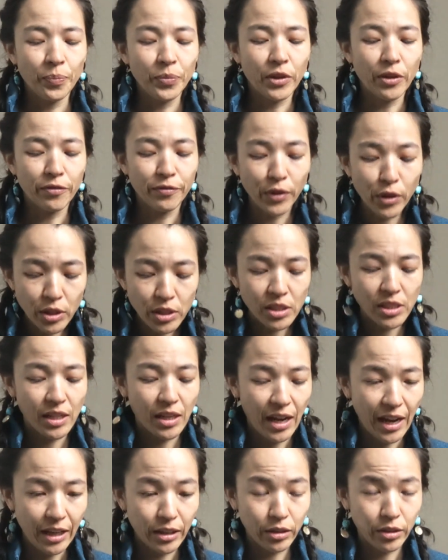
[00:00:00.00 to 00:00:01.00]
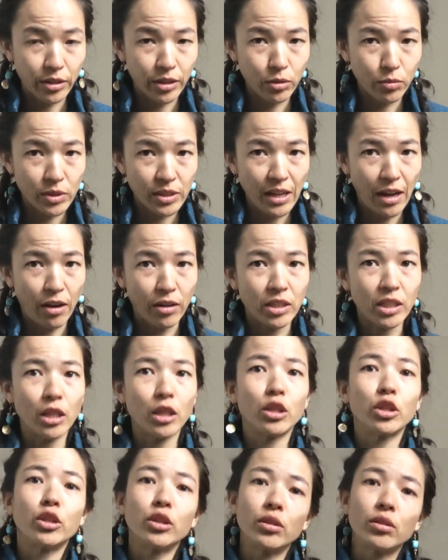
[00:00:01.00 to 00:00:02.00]
The first thing I learned was how
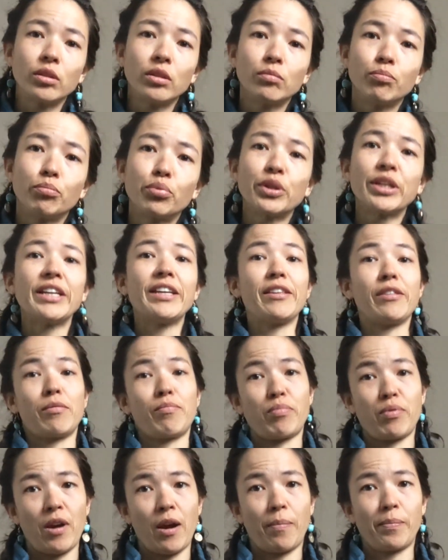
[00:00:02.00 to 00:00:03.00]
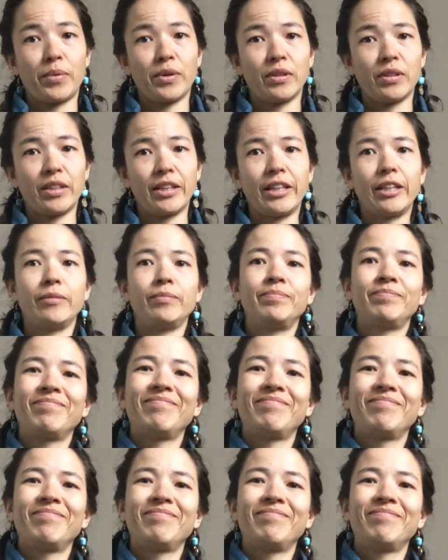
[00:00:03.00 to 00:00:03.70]
to breathe properly.